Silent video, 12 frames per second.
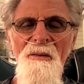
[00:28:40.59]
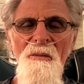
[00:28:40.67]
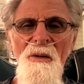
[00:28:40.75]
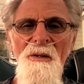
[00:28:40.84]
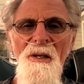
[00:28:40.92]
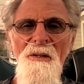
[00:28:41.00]

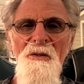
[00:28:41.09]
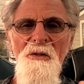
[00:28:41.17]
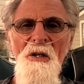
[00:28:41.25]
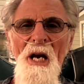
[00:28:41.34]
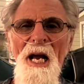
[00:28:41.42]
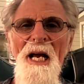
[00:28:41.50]
with a
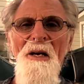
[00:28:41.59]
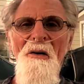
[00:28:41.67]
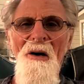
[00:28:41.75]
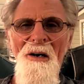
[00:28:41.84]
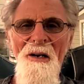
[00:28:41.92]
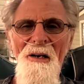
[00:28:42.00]
chain
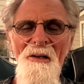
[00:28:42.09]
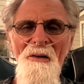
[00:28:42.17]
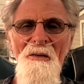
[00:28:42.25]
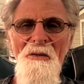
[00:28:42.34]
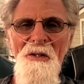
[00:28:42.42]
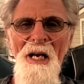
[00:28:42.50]
on it, a
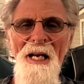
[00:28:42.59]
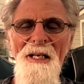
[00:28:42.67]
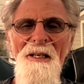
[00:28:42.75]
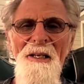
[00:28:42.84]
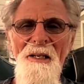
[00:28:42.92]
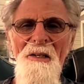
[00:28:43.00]
little
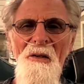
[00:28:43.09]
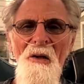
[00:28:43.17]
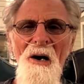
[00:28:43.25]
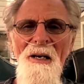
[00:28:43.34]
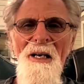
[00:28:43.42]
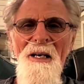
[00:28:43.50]
chain
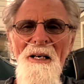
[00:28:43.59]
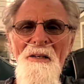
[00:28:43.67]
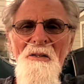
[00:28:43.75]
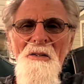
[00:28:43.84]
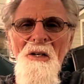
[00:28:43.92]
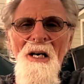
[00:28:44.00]
locking
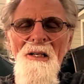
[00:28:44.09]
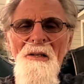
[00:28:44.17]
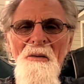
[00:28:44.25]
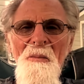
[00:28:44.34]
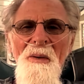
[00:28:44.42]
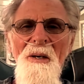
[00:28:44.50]
it shut,
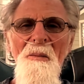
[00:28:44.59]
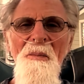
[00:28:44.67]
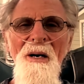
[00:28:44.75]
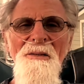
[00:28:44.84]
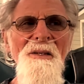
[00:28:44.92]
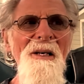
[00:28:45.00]
little metal
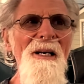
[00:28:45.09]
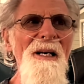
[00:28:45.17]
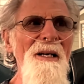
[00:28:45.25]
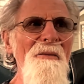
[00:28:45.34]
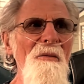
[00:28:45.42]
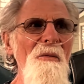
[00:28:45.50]
box.
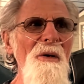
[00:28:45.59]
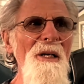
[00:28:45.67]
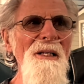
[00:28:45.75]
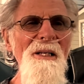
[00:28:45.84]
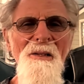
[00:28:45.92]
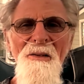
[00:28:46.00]
It
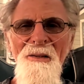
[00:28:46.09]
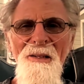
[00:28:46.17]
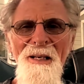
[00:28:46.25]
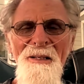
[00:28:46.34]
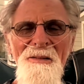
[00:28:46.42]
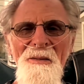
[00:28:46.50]
really looked
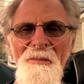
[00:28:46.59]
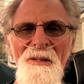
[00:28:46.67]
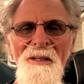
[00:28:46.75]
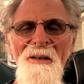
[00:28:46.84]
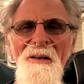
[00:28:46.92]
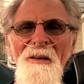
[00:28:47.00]
like
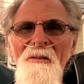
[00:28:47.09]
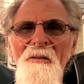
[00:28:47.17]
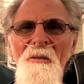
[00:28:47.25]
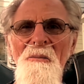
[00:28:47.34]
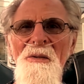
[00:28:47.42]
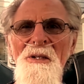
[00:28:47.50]
something
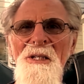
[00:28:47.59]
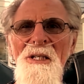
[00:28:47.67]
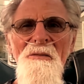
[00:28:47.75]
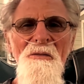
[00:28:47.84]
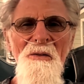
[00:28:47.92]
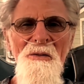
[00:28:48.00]
from
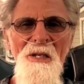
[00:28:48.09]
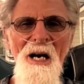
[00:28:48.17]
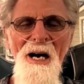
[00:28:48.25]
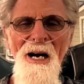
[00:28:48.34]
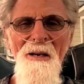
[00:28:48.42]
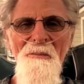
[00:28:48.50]
medieval
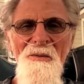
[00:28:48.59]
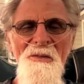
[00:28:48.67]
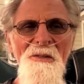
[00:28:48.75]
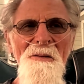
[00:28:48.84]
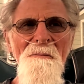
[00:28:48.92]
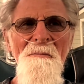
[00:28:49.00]

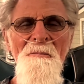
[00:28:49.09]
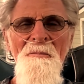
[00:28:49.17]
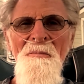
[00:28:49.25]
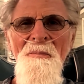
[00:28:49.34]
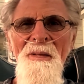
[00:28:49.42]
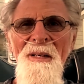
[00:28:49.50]
times,
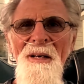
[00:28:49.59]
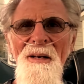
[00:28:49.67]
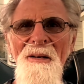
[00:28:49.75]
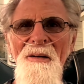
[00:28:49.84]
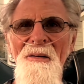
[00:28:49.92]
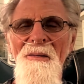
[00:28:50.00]
you
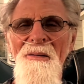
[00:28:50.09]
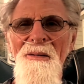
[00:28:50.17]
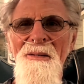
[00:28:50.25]
know.